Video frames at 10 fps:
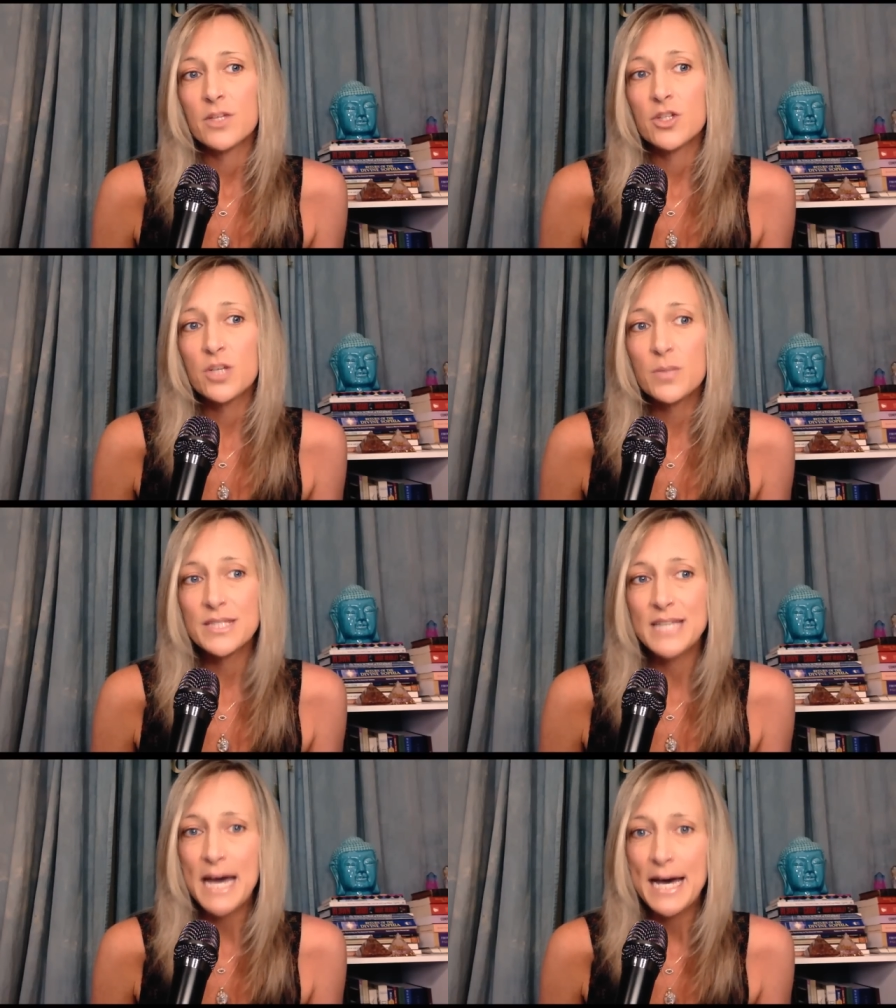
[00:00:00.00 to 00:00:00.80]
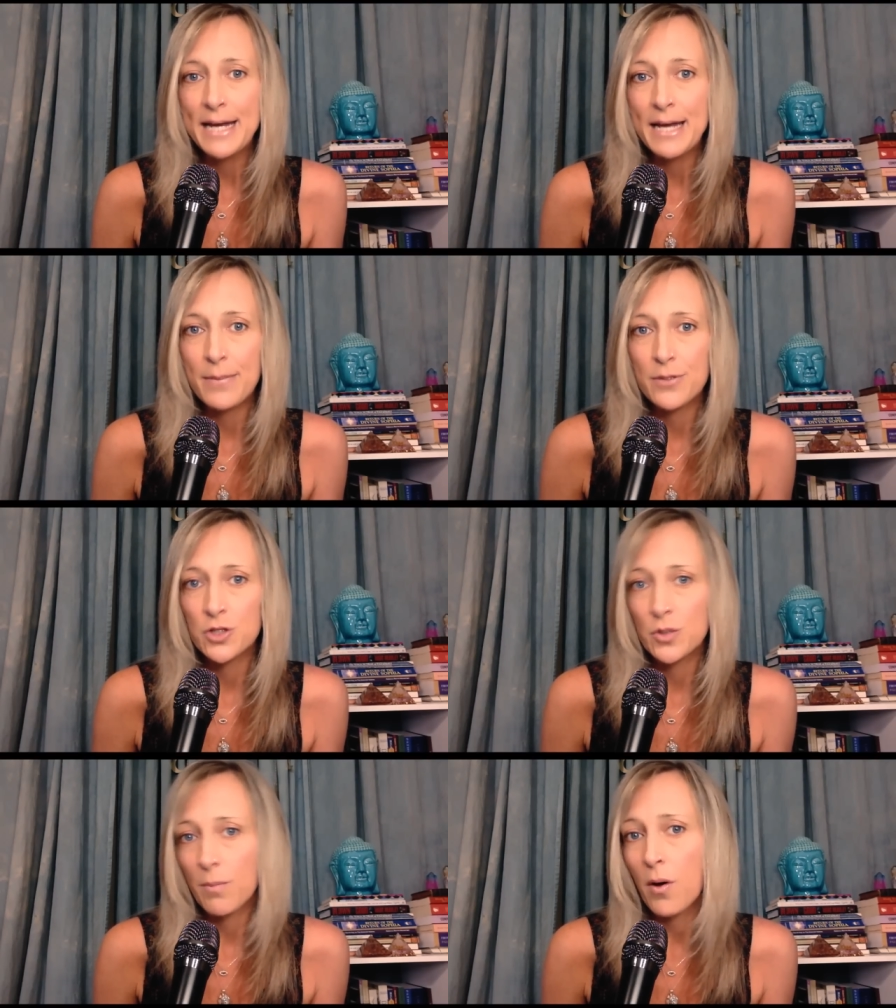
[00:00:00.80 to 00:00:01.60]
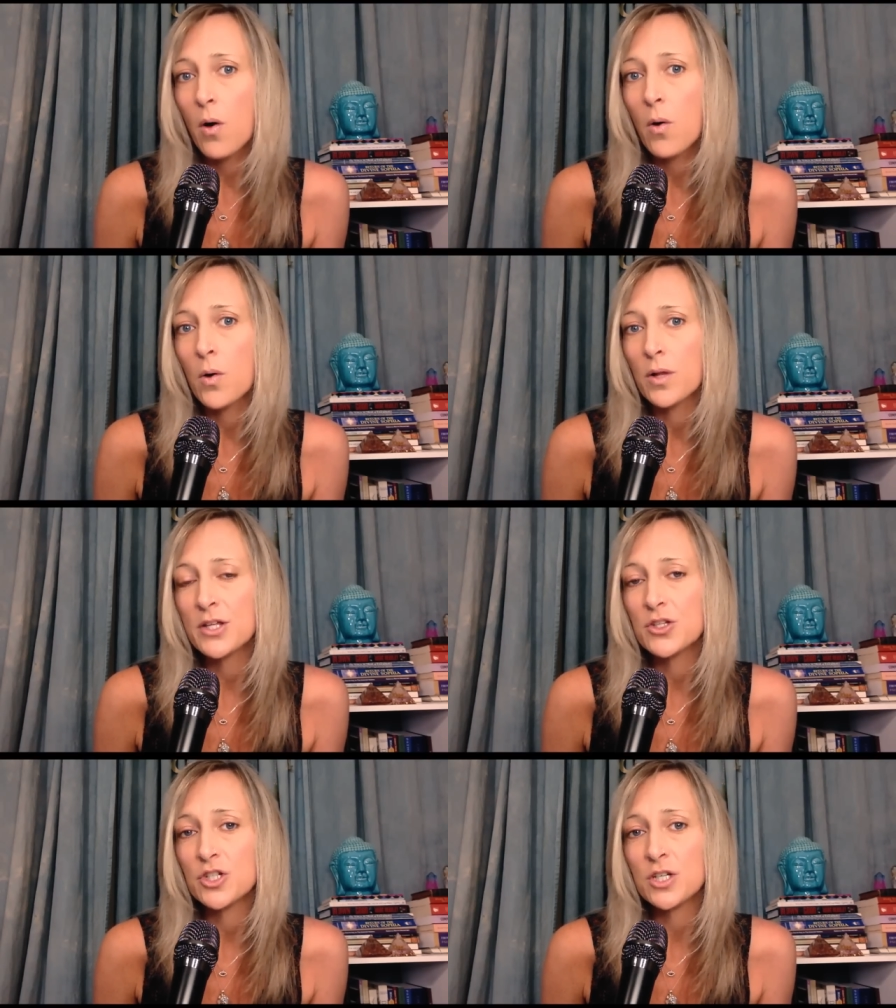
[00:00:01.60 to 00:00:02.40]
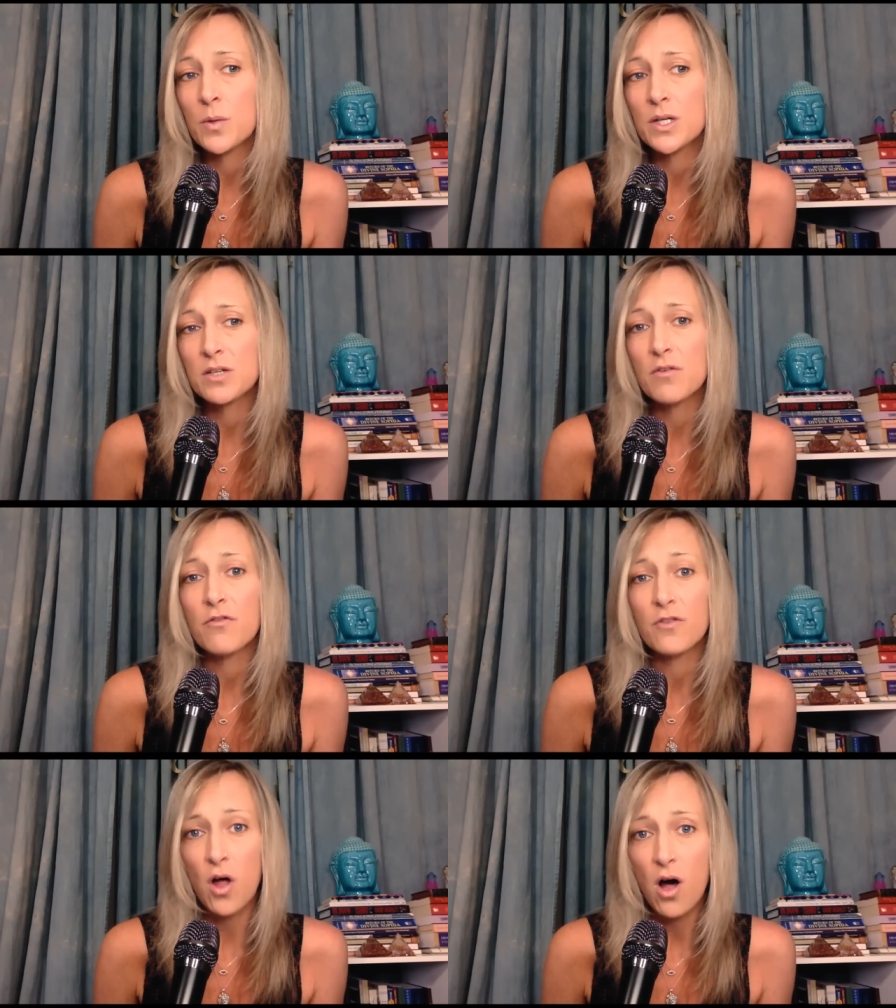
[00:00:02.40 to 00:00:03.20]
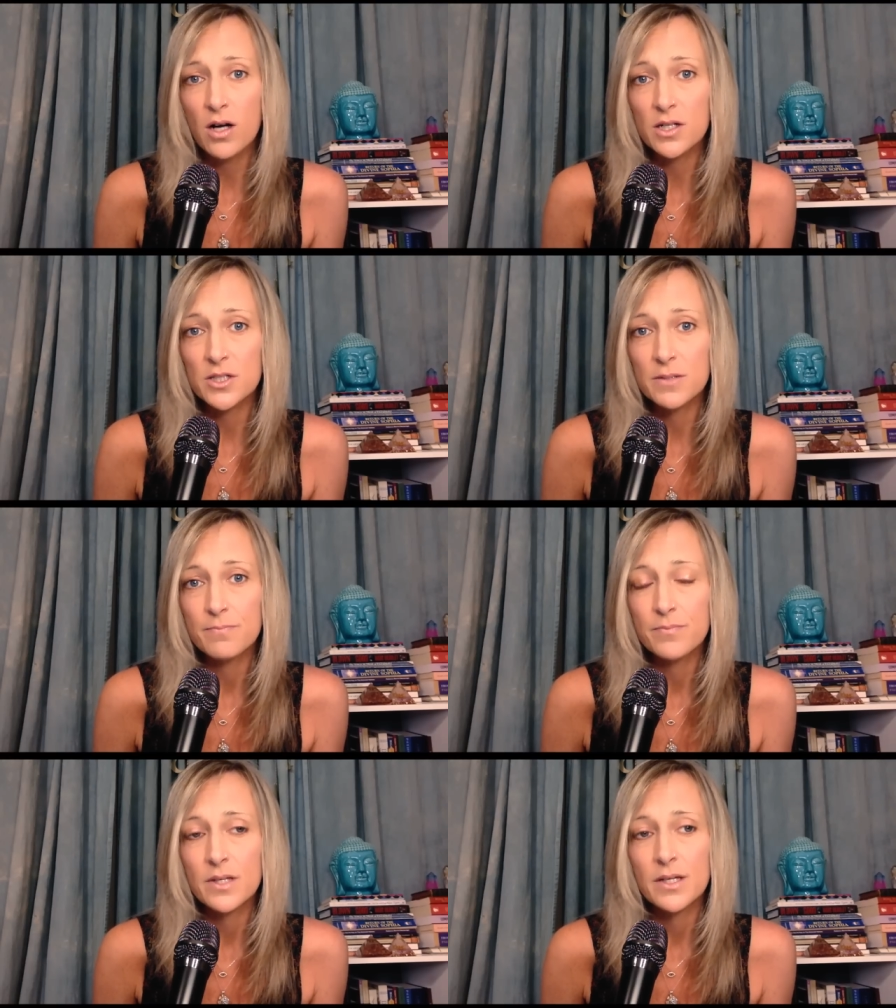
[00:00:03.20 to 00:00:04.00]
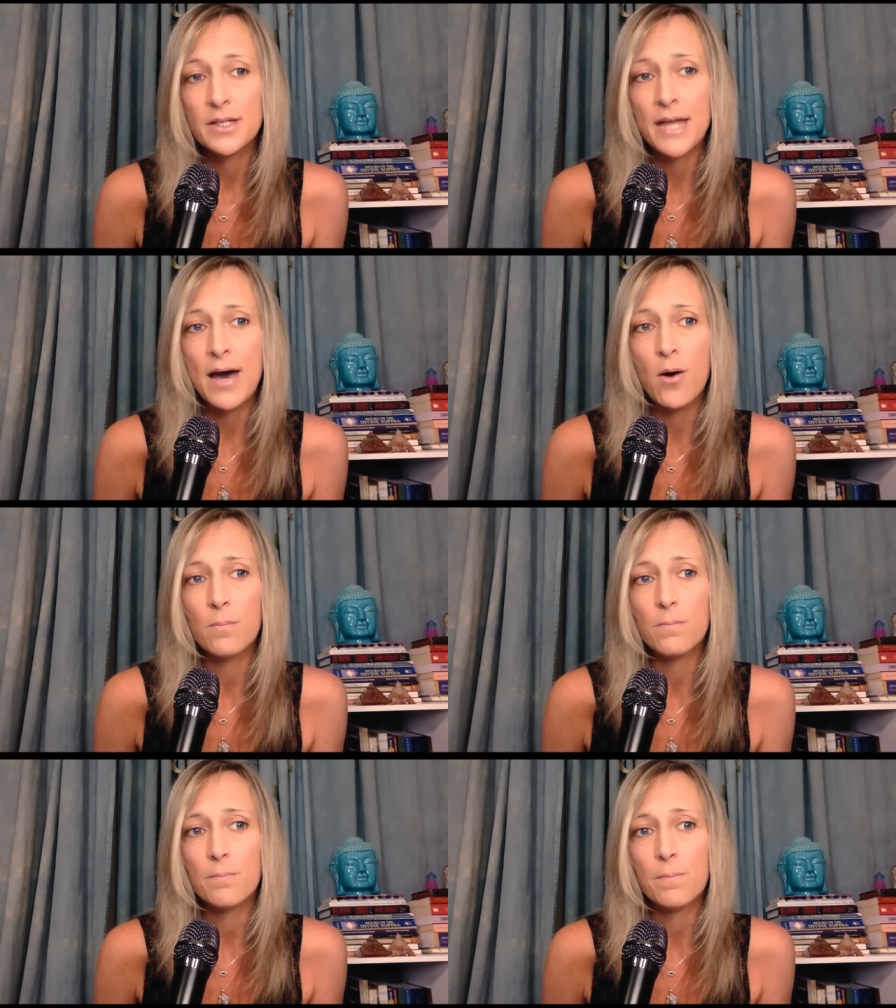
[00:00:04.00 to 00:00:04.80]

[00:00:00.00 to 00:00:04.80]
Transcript: she was tied up to a pole and she was flogged. Now,